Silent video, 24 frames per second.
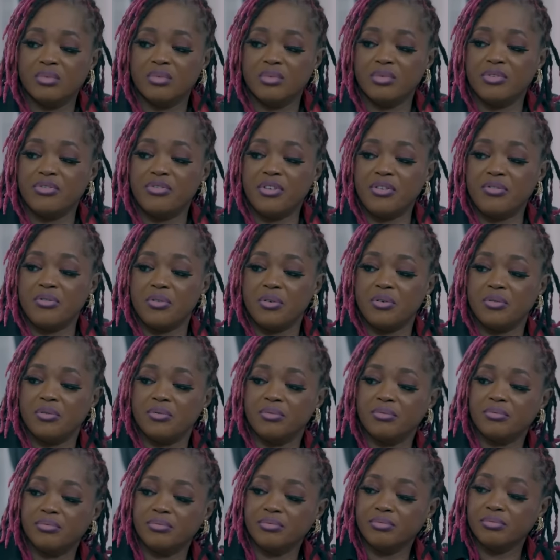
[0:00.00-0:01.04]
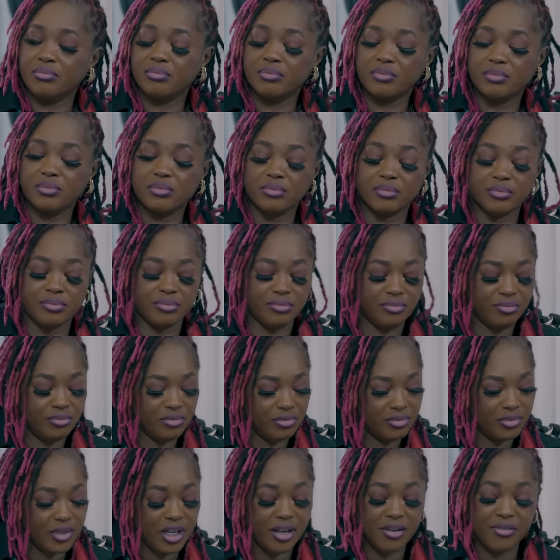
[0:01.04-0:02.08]
Are you hearing?
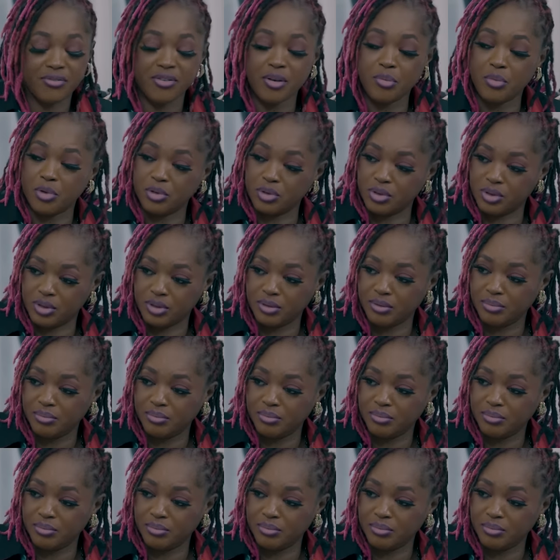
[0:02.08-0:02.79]
Famous.